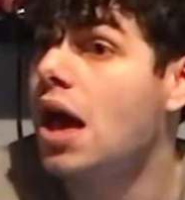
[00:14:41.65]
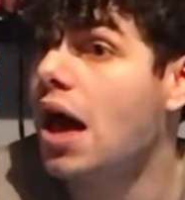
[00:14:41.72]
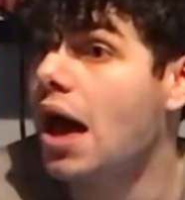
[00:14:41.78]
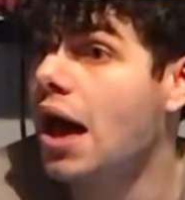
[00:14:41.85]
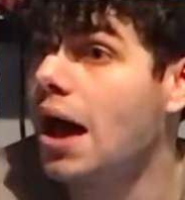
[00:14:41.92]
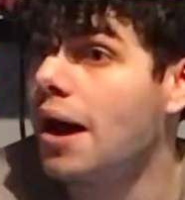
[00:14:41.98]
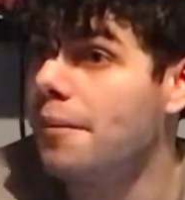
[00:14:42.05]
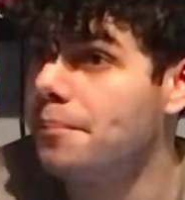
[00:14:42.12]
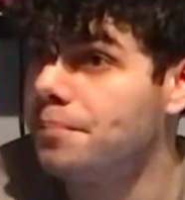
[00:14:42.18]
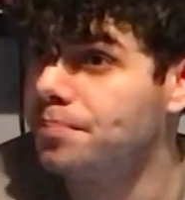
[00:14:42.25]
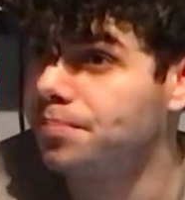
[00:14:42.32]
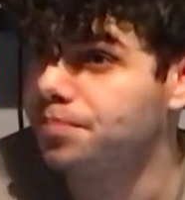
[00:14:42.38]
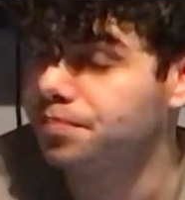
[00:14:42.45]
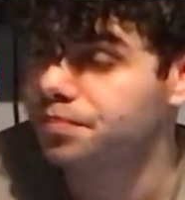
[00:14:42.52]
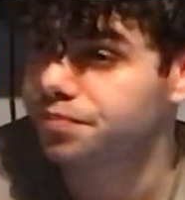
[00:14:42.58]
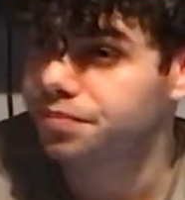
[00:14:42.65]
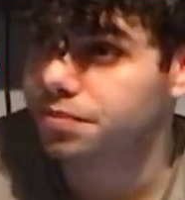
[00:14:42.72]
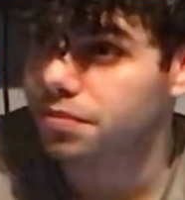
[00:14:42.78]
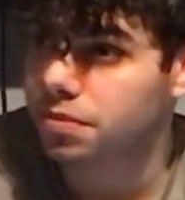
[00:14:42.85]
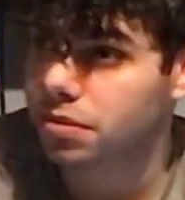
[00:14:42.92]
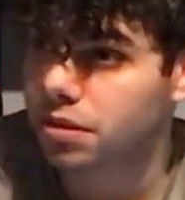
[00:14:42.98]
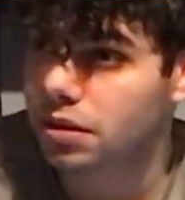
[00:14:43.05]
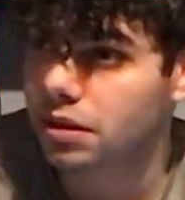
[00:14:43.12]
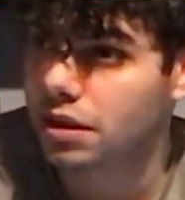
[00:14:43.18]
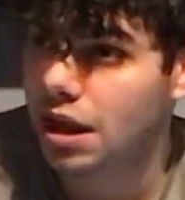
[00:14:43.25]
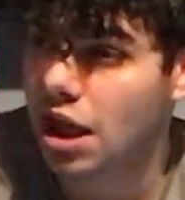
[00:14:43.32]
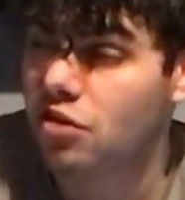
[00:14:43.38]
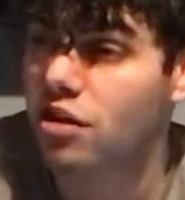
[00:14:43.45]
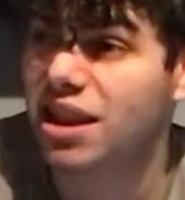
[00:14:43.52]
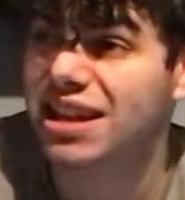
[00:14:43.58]

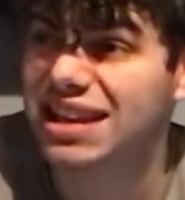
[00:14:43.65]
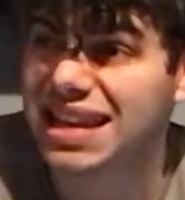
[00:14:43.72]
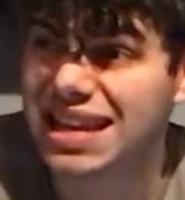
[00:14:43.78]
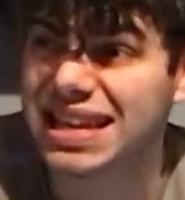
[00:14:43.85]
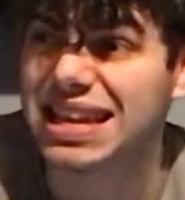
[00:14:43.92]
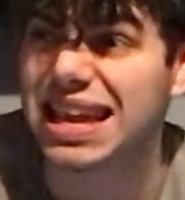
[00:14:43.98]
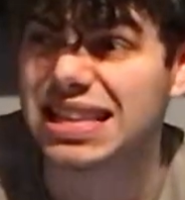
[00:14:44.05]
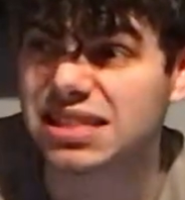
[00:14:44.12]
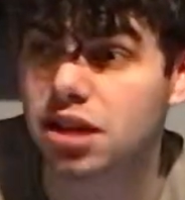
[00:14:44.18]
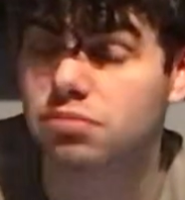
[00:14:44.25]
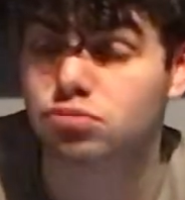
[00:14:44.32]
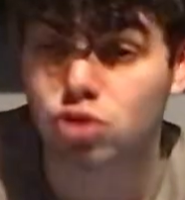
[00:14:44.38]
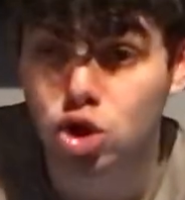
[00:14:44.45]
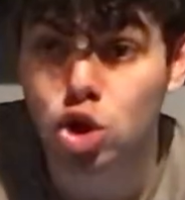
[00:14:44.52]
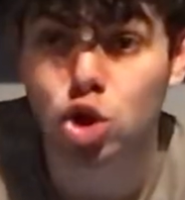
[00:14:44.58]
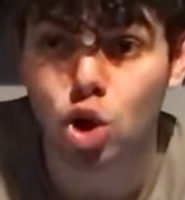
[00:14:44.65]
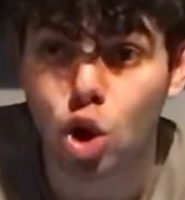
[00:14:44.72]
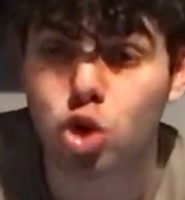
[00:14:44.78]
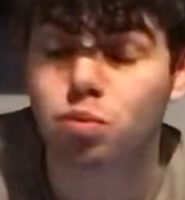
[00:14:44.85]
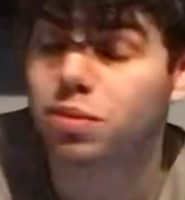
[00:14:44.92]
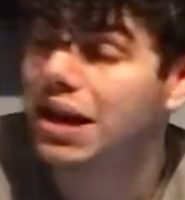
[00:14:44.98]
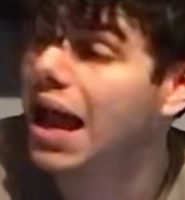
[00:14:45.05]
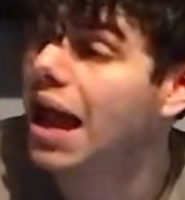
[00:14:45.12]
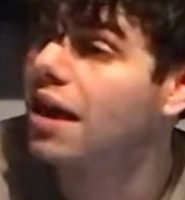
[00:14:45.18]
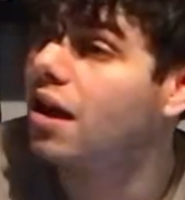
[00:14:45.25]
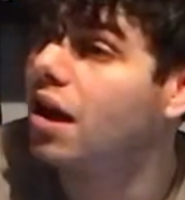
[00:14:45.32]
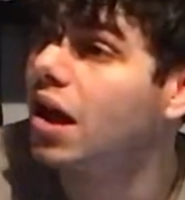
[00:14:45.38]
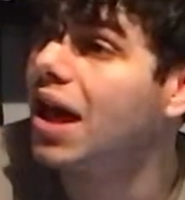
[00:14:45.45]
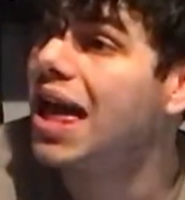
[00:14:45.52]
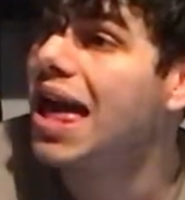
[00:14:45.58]
I reckon he is a good
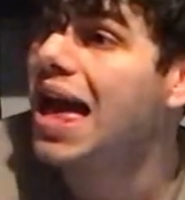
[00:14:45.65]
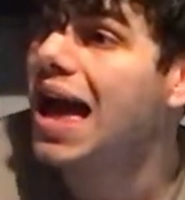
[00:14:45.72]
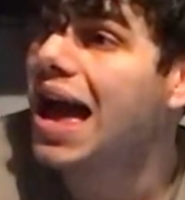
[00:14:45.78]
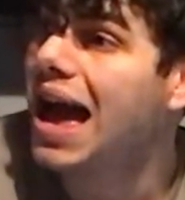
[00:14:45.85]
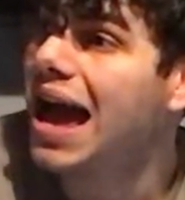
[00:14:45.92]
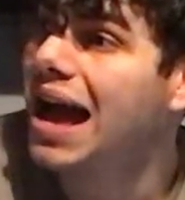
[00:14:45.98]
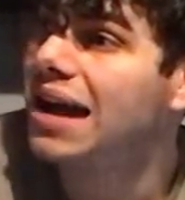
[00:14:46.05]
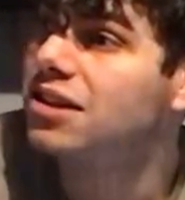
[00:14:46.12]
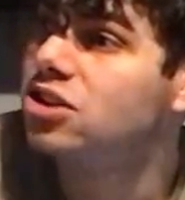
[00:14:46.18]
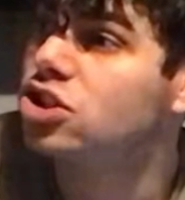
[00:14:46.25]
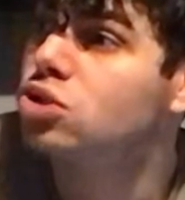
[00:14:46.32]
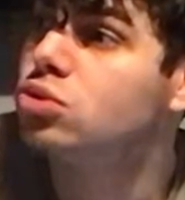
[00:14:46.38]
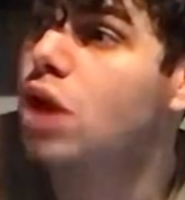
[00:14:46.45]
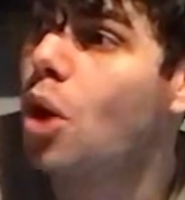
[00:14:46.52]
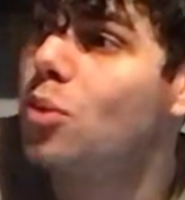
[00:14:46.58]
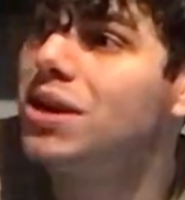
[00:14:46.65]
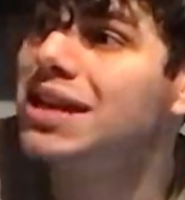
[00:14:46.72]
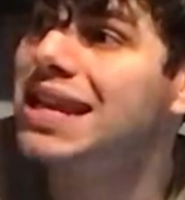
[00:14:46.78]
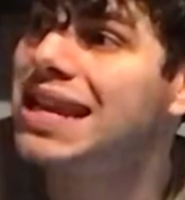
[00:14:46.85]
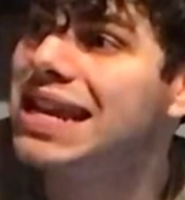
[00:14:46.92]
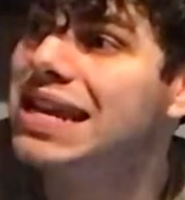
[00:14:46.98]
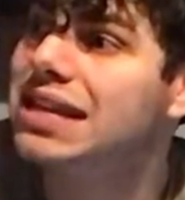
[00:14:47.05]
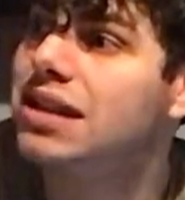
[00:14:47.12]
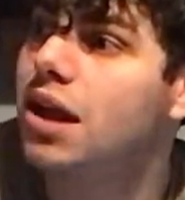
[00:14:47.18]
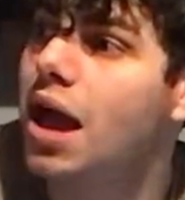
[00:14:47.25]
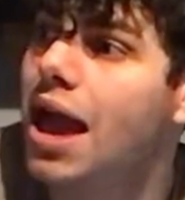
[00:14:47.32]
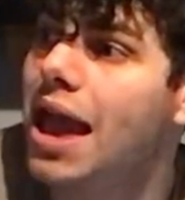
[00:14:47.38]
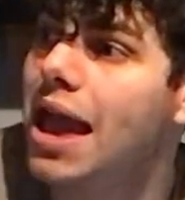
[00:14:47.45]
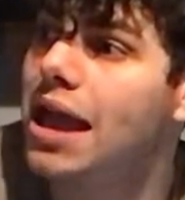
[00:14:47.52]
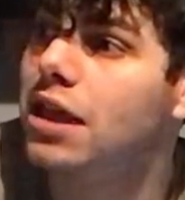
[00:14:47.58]
player, and you don't need
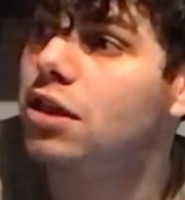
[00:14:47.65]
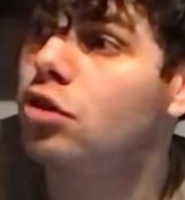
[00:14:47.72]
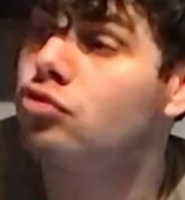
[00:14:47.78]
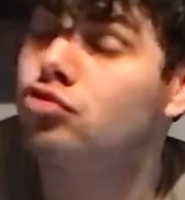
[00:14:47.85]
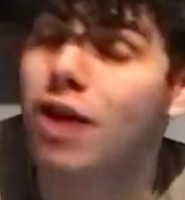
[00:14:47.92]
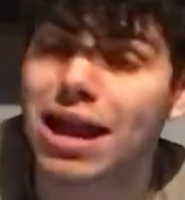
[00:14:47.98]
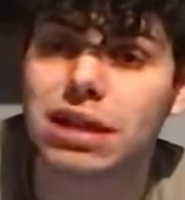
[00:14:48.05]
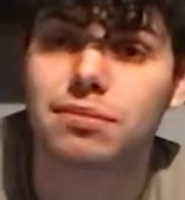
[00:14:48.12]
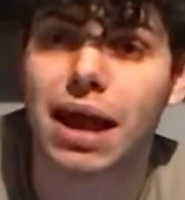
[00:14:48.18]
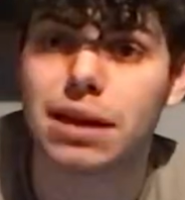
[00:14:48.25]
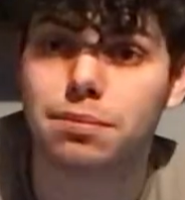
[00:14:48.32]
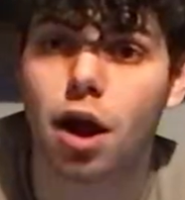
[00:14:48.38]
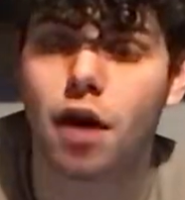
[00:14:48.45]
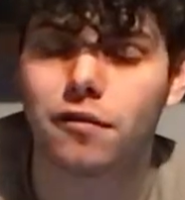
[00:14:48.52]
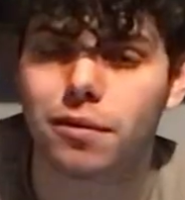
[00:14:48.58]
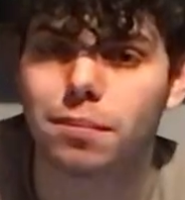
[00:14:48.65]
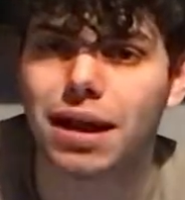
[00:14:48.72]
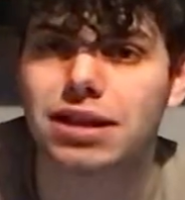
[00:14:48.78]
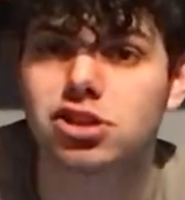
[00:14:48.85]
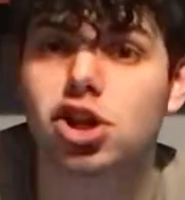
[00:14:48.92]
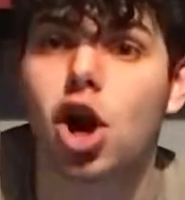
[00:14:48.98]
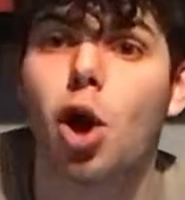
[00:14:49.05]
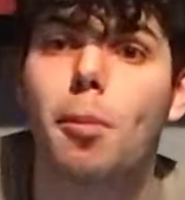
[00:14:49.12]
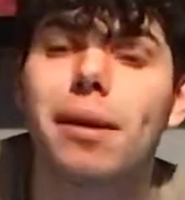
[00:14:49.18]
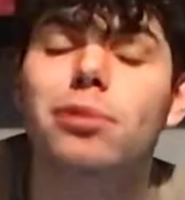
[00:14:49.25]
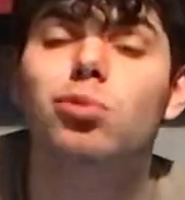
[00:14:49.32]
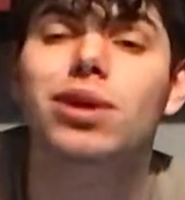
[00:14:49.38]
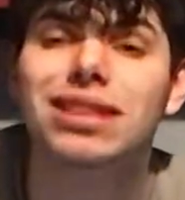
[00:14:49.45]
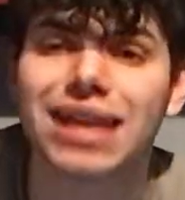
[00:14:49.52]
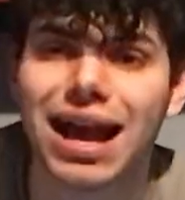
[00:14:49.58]
a ready-made perfect player to come in
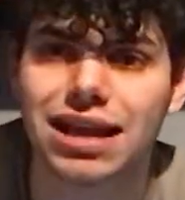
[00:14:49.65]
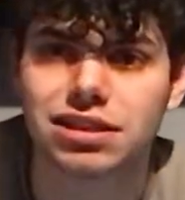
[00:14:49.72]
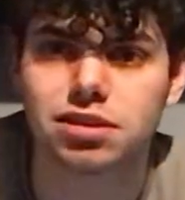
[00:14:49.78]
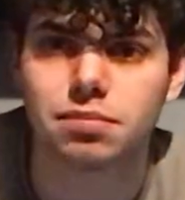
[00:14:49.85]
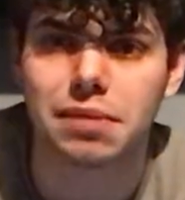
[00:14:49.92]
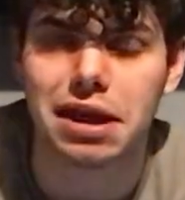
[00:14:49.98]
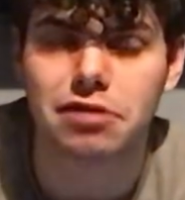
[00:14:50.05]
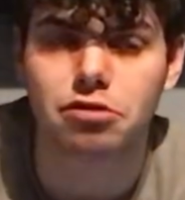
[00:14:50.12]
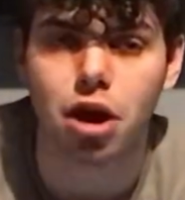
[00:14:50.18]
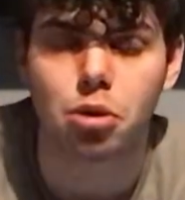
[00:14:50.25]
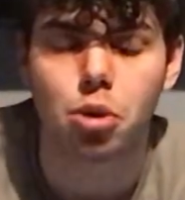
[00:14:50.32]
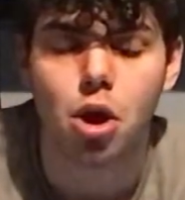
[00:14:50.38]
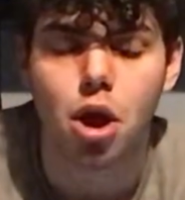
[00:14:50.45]
with Casemiro